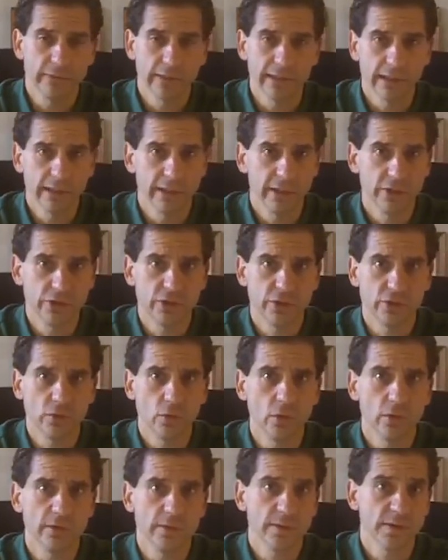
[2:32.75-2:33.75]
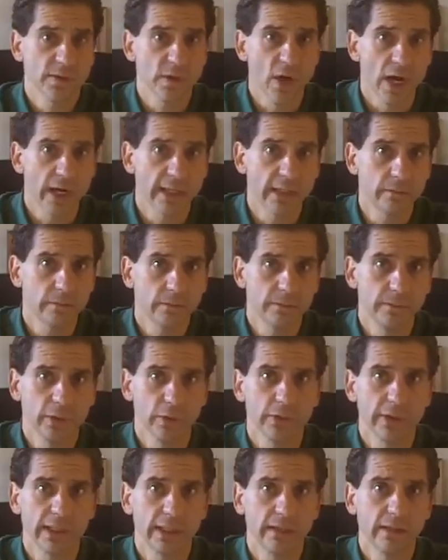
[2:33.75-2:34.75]
Village or the Sonic
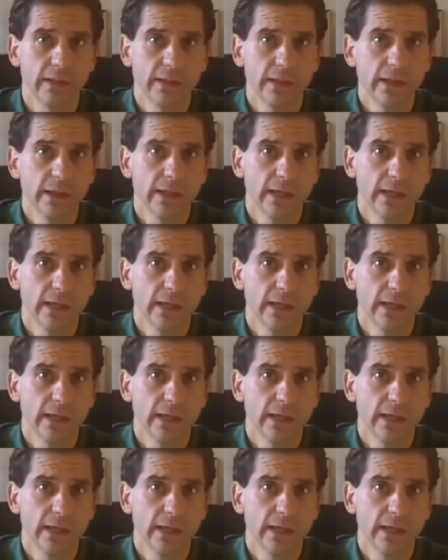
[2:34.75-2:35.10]
building,